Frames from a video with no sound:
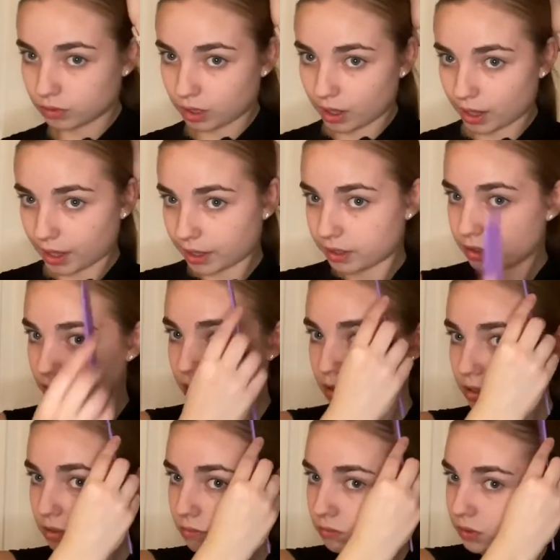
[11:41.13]
It
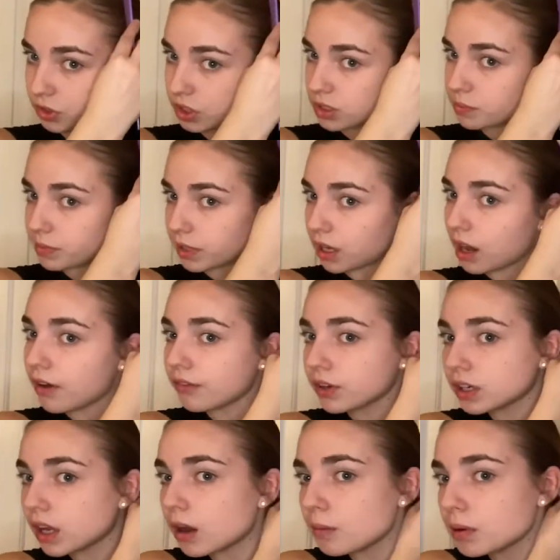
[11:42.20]
will just be covered
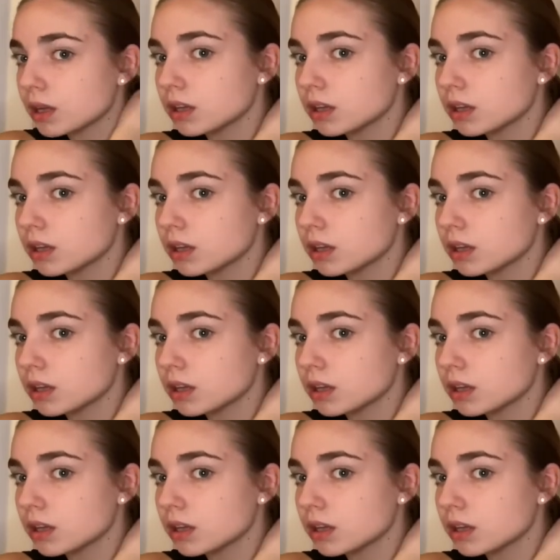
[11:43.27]
up